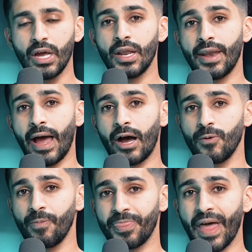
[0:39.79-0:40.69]
Now,
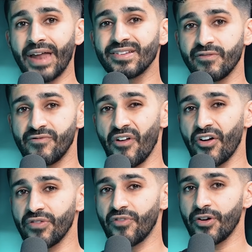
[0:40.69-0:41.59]
that is a
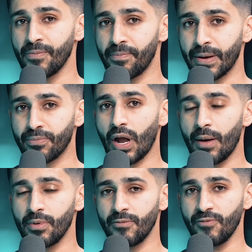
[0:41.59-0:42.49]
very, very big
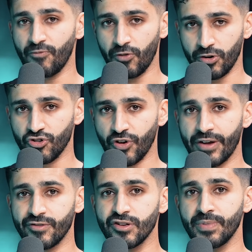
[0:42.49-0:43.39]
problem for us
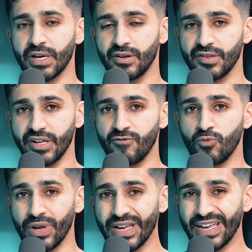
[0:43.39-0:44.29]
traders, because if
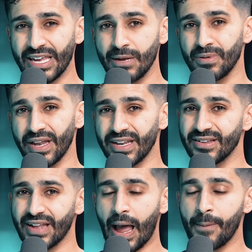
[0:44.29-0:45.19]
we keep letting
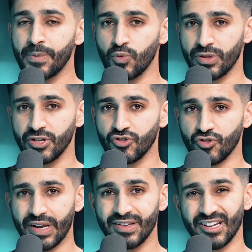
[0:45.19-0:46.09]
this happen within
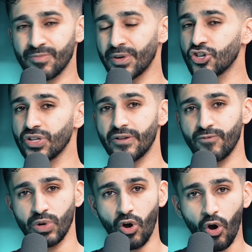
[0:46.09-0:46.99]
trades, especially if
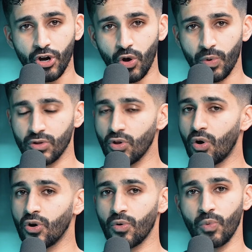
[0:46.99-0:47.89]
we are going
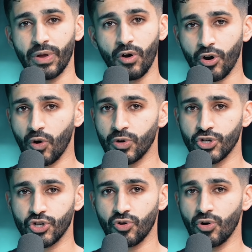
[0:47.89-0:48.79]
long or we are going
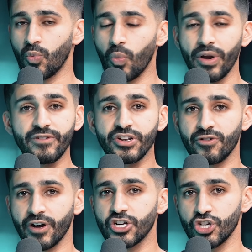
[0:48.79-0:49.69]
short or whatever
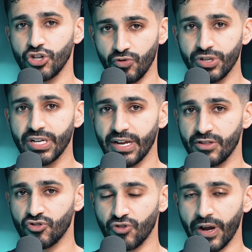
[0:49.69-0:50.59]
direction you're taking
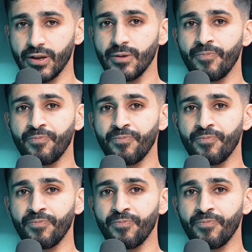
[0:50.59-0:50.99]
the trade in,